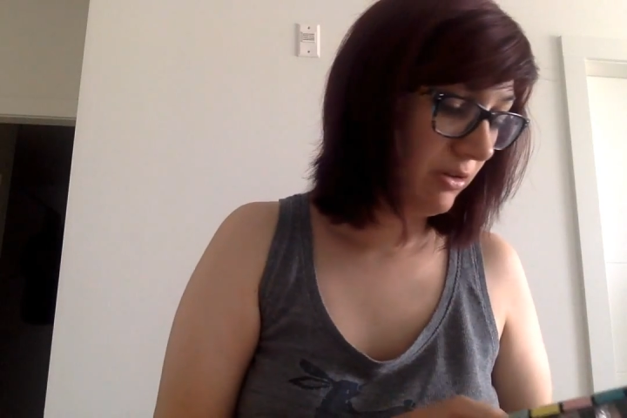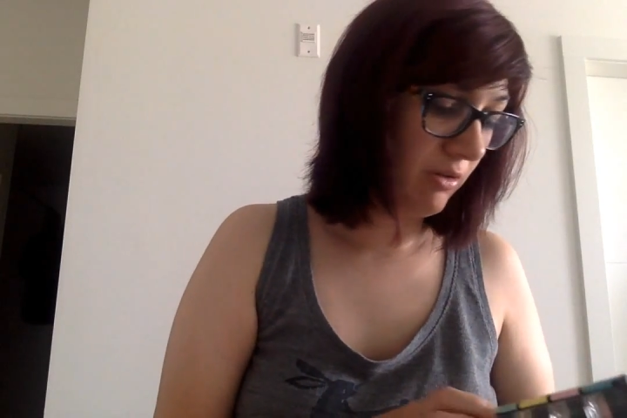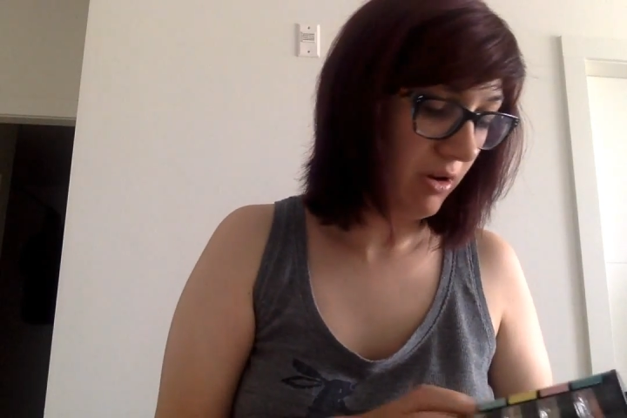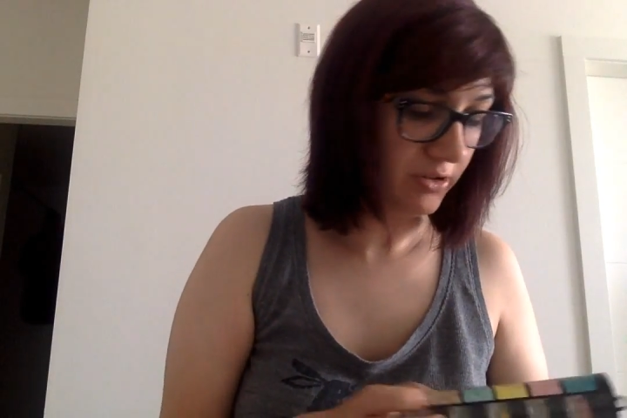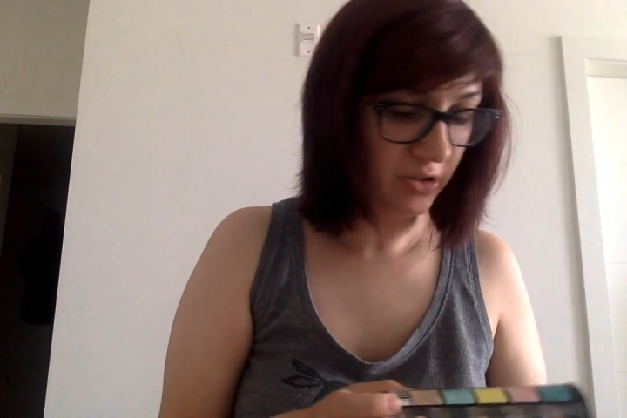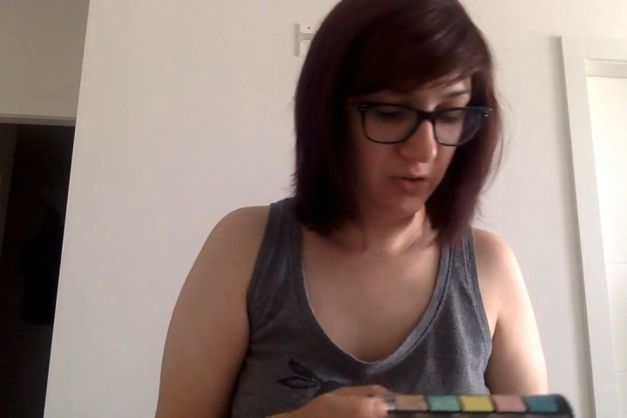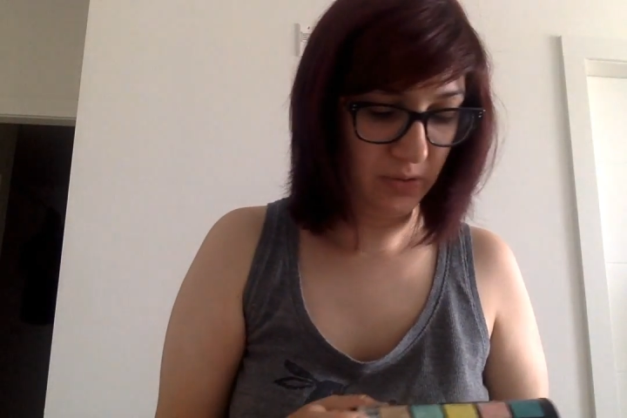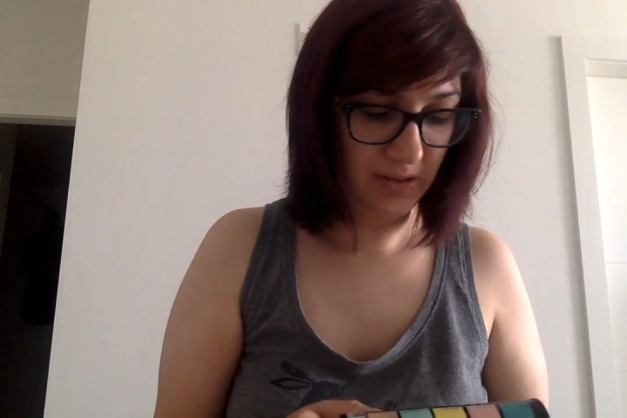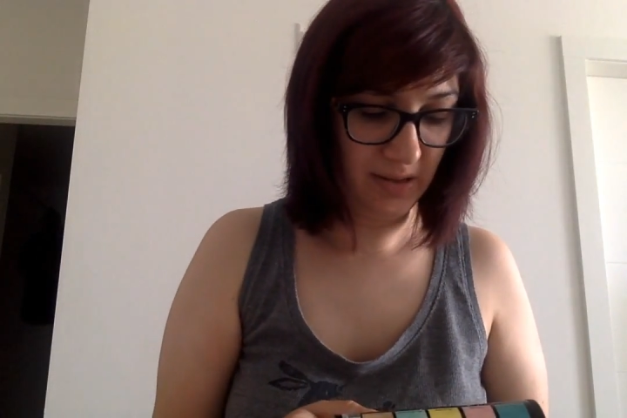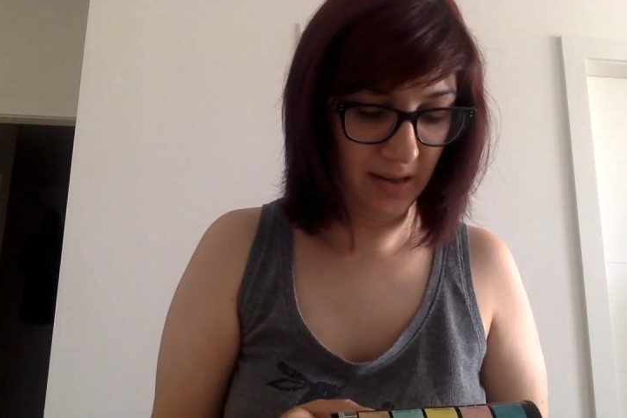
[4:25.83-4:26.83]
You can also
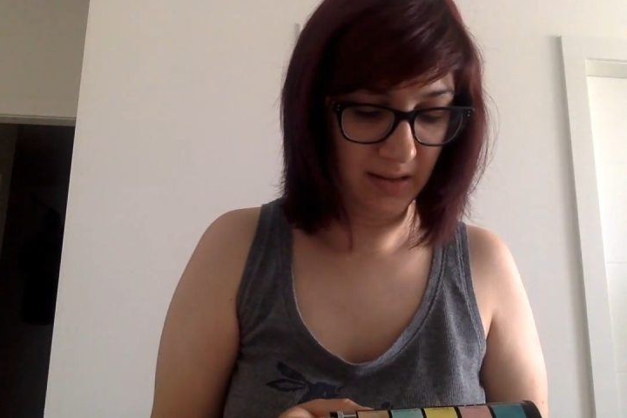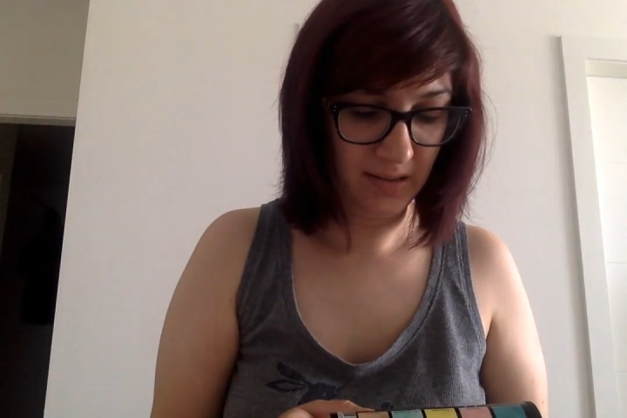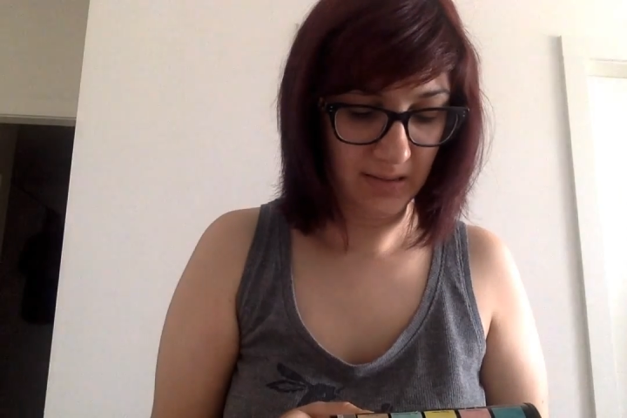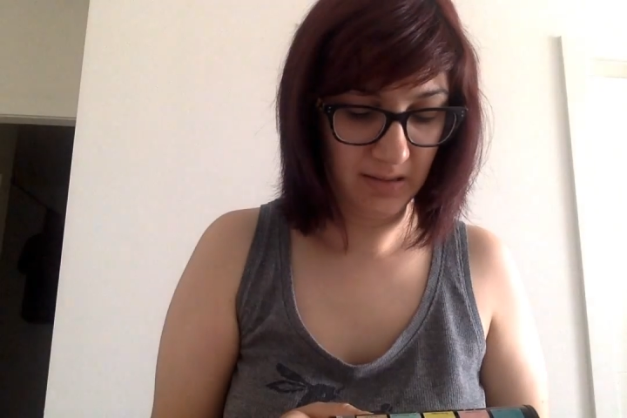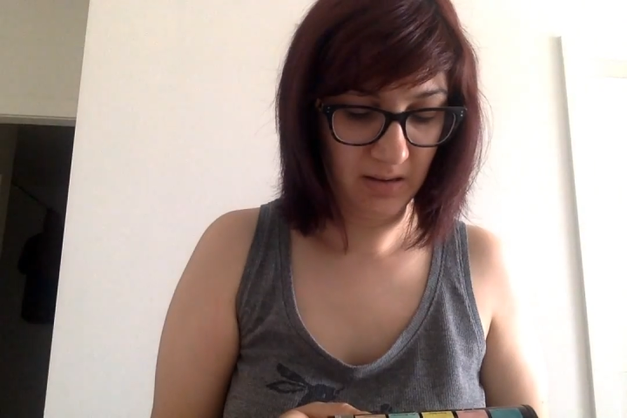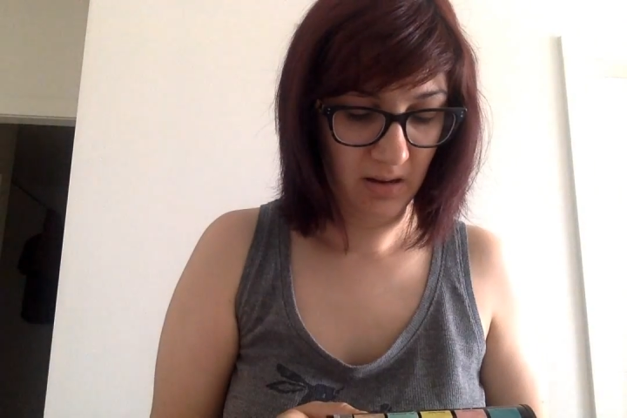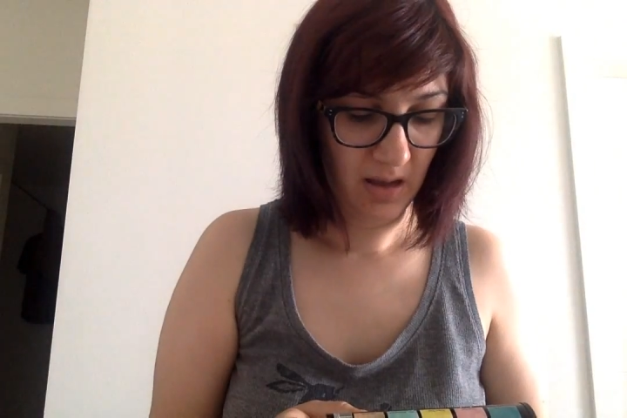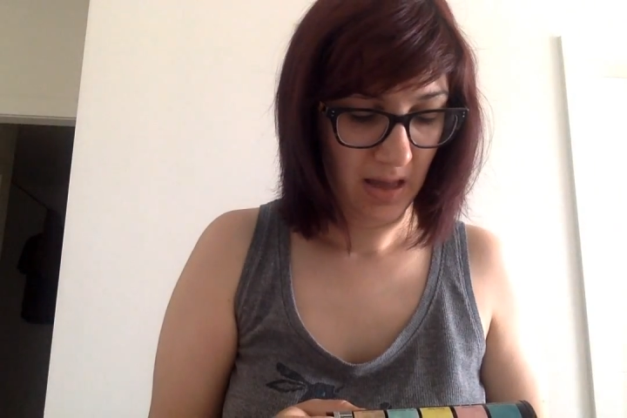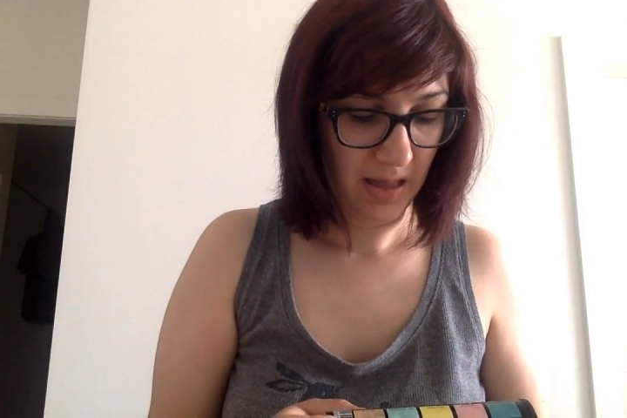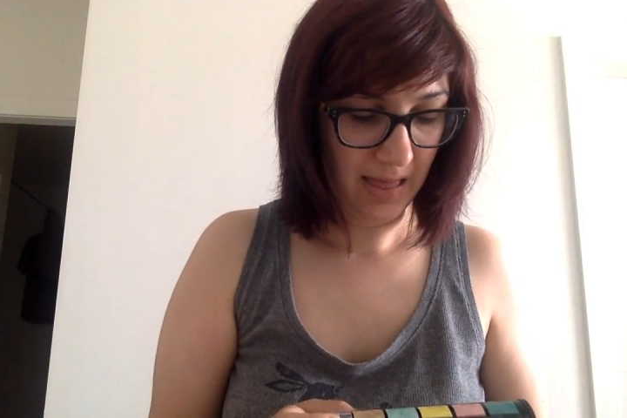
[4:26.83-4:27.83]
use things
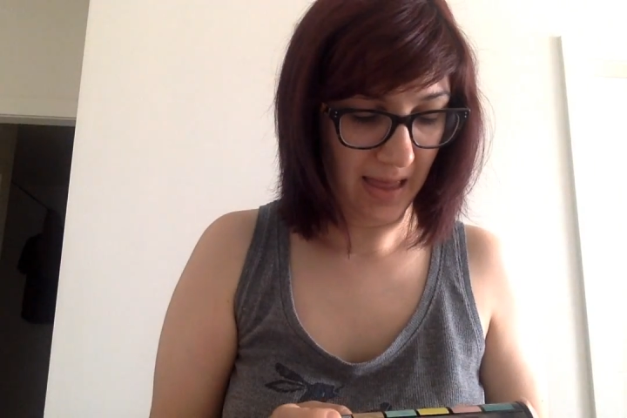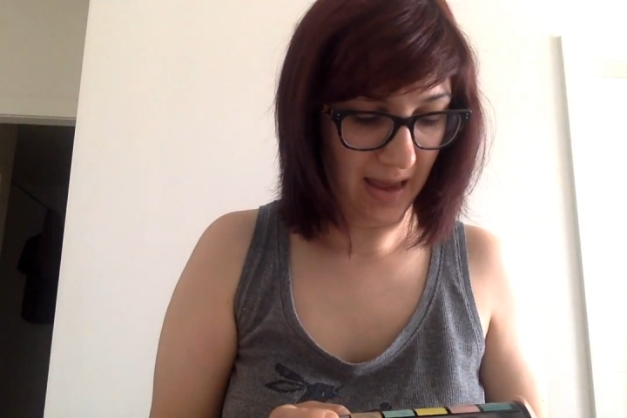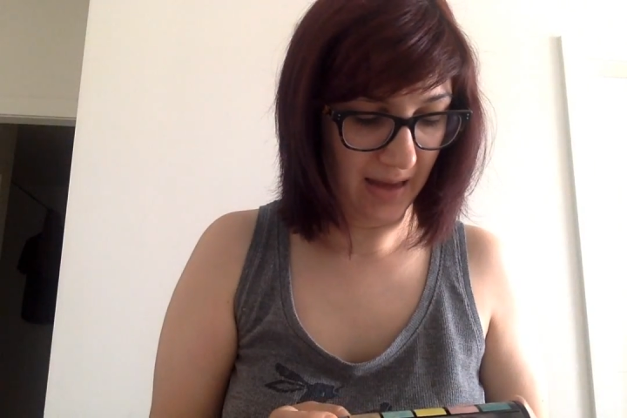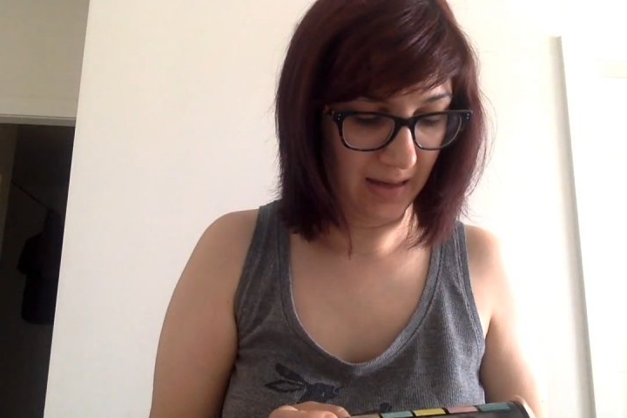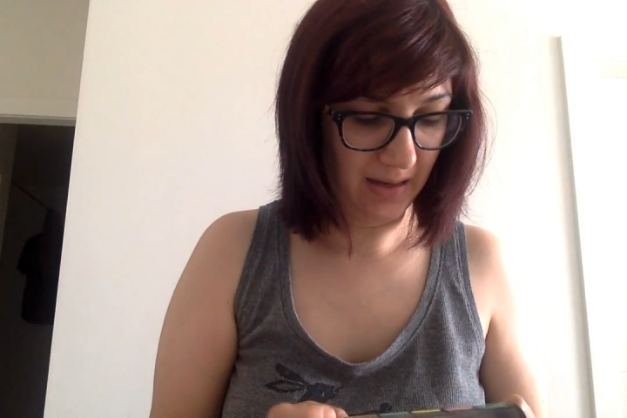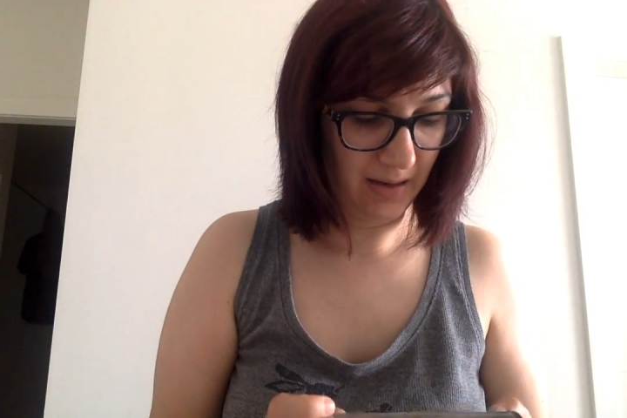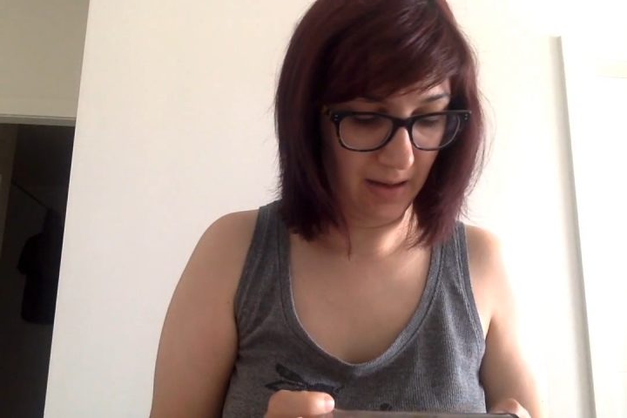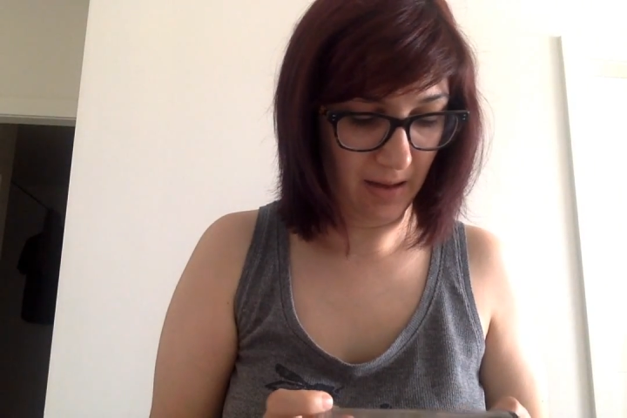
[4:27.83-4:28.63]
like